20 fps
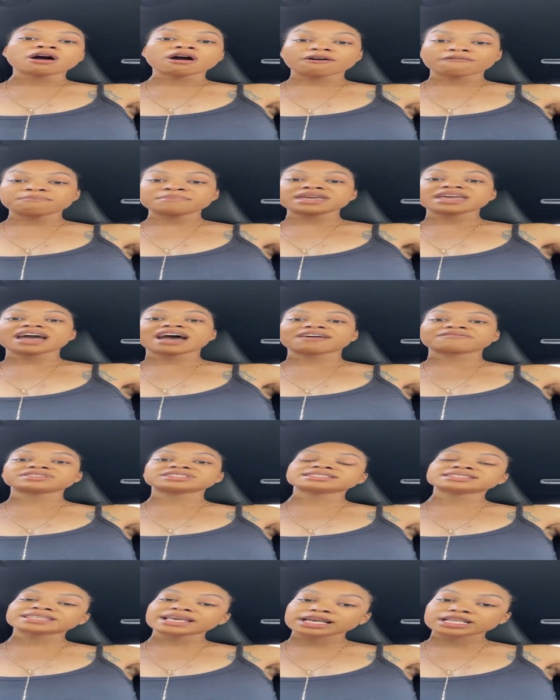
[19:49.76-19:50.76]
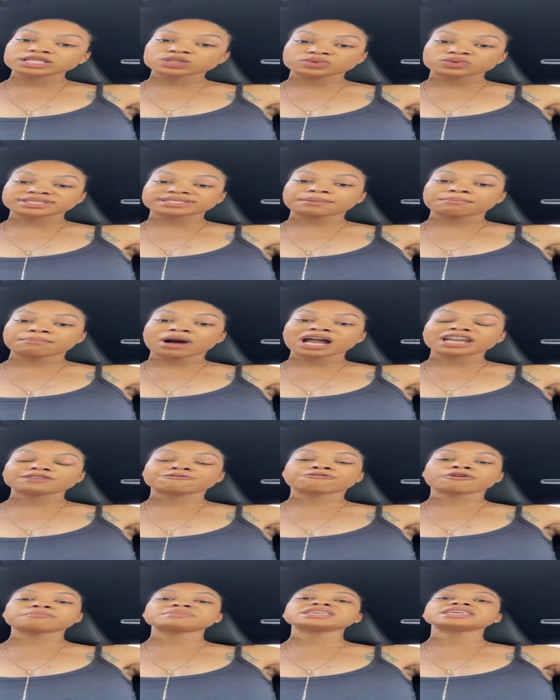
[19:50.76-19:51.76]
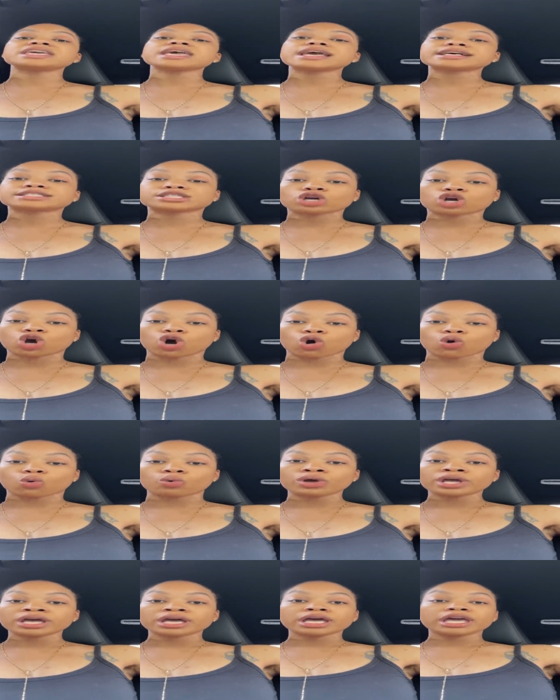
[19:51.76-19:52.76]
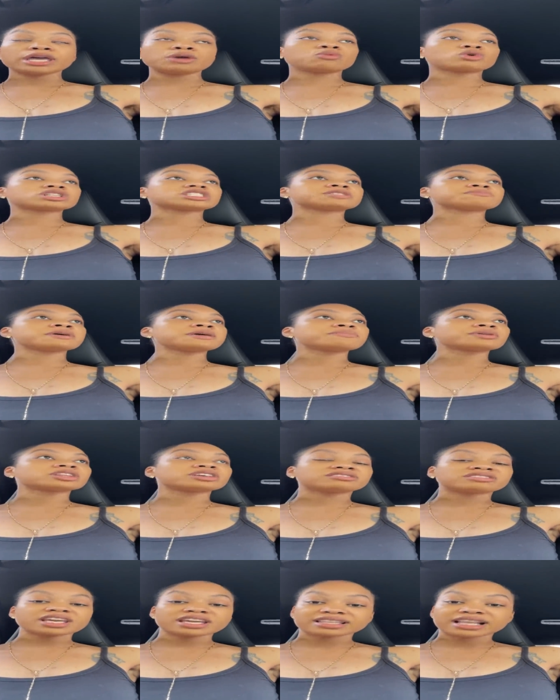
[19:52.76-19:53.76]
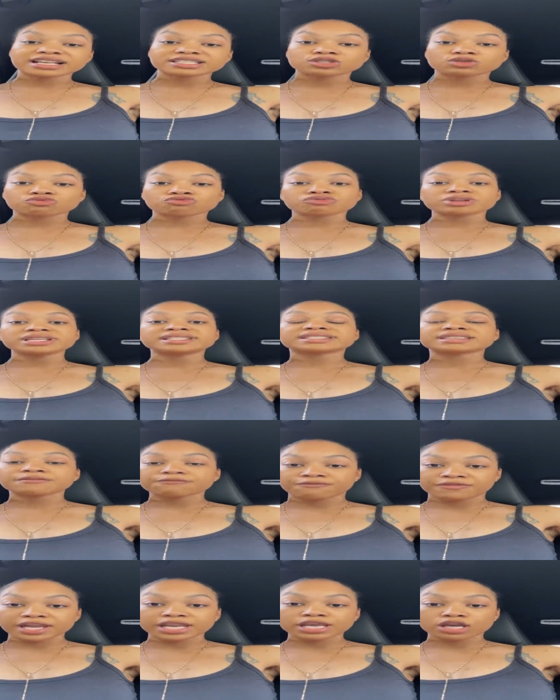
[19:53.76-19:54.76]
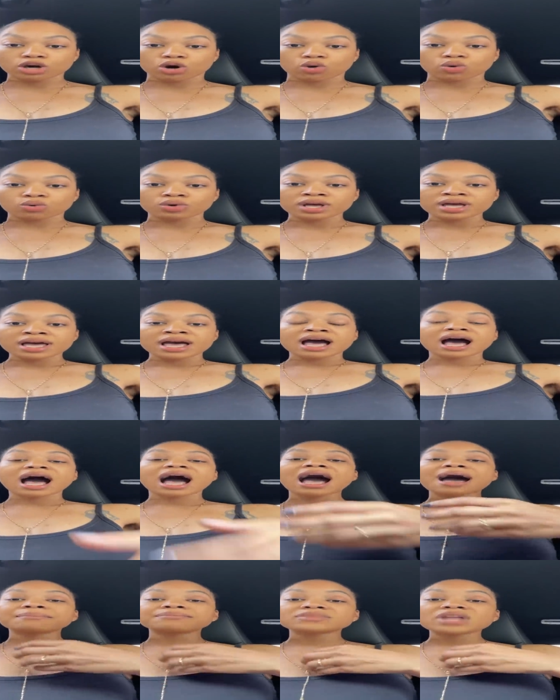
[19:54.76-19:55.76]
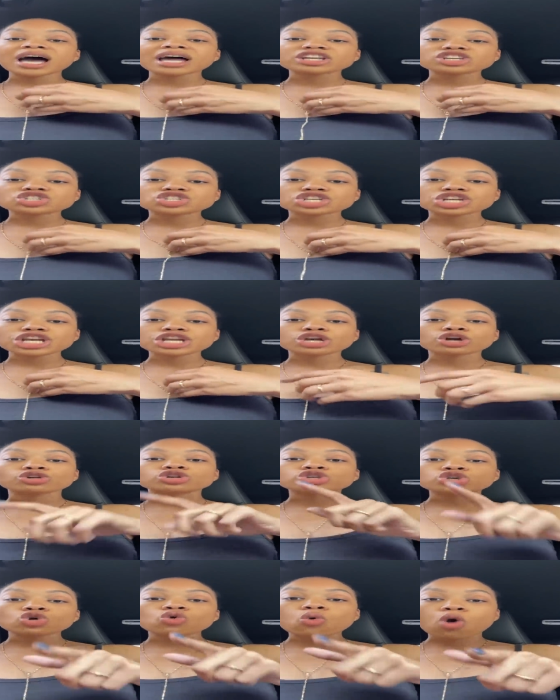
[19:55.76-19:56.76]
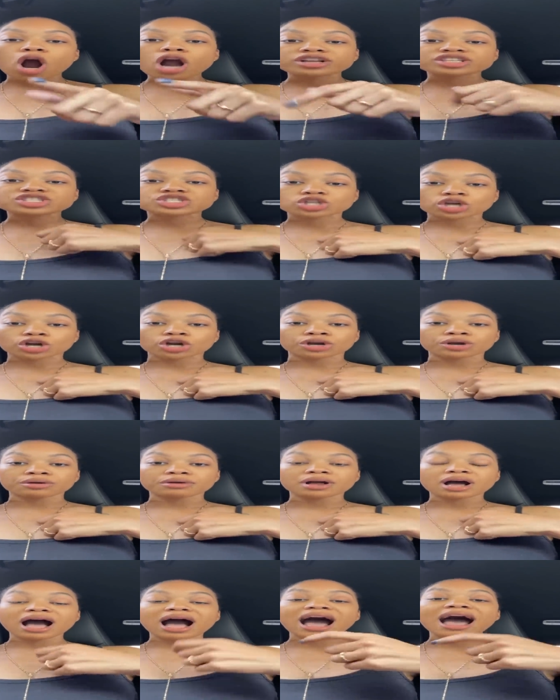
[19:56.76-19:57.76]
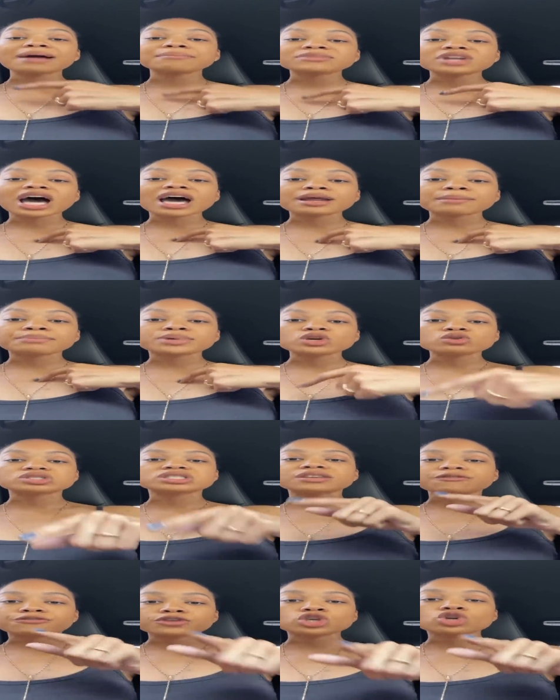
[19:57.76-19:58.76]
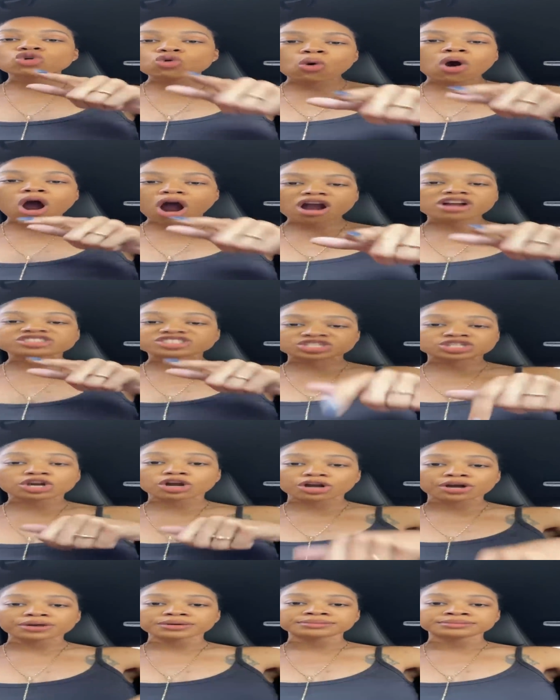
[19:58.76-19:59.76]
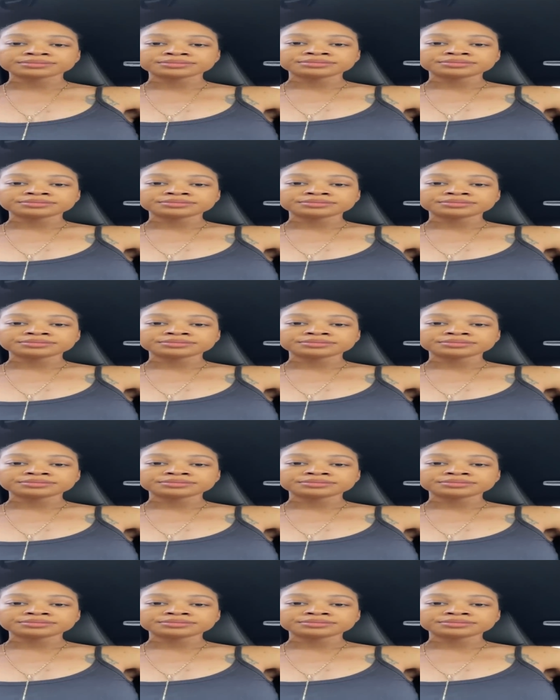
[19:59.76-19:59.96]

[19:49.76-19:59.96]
of me having sex with somebody from years ago. He wants people to think that's a recent video. I'm not a cheater. You are, sir. I'm not abusive. You are, sir.